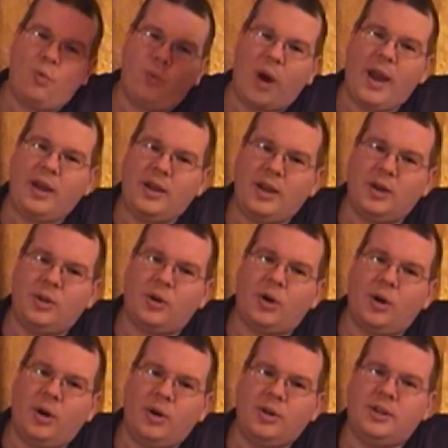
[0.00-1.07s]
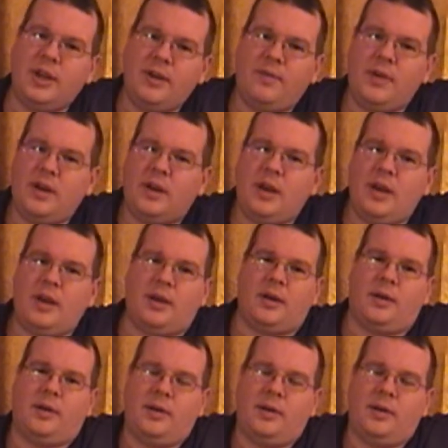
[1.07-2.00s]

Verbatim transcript: Regular DVD!